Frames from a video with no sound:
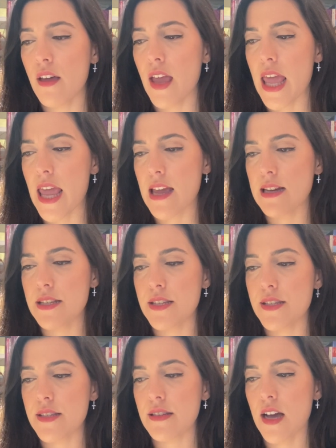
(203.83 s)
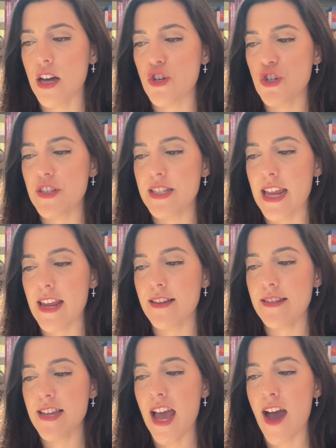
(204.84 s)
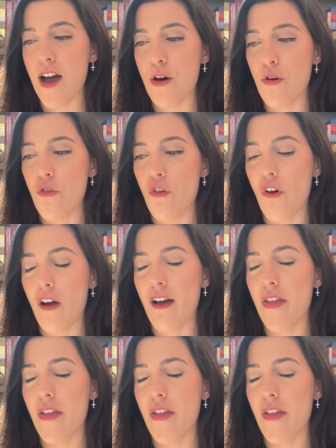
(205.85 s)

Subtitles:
and understand how